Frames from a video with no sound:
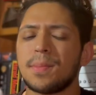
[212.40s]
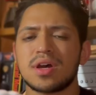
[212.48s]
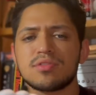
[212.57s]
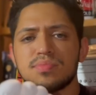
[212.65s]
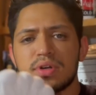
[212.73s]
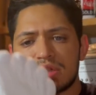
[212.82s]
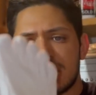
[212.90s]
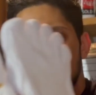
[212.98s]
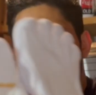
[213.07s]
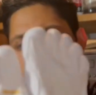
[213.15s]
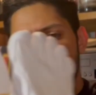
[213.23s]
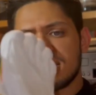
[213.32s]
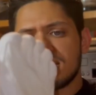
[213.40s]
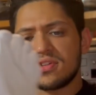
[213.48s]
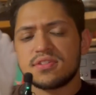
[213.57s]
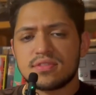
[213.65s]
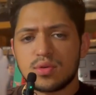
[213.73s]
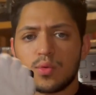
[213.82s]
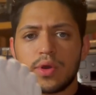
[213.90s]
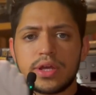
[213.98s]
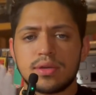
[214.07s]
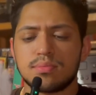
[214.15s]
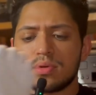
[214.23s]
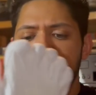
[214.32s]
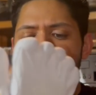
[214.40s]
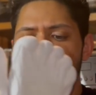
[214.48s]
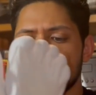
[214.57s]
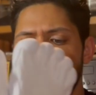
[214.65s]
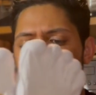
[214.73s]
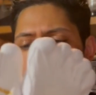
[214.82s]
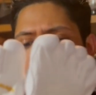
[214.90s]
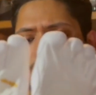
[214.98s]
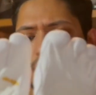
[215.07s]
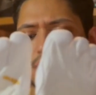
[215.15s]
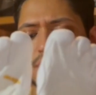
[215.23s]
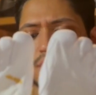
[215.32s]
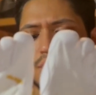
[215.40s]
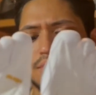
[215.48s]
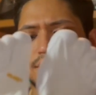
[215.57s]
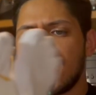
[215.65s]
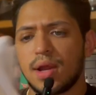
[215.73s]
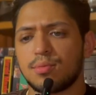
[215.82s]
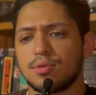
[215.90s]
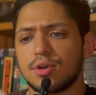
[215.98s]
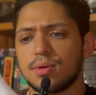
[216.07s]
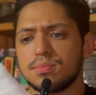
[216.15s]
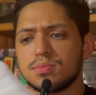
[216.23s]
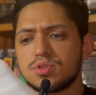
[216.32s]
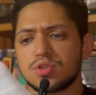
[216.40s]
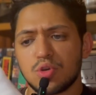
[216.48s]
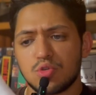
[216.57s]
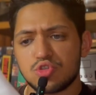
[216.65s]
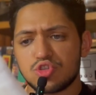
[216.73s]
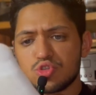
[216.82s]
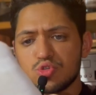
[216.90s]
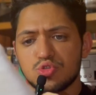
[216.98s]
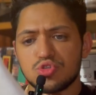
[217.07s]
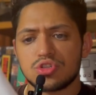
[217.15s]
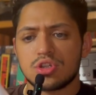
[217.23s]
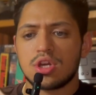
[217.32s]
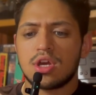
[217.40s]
might have bugged out getting these in white, but these are the Vibram toe shoes.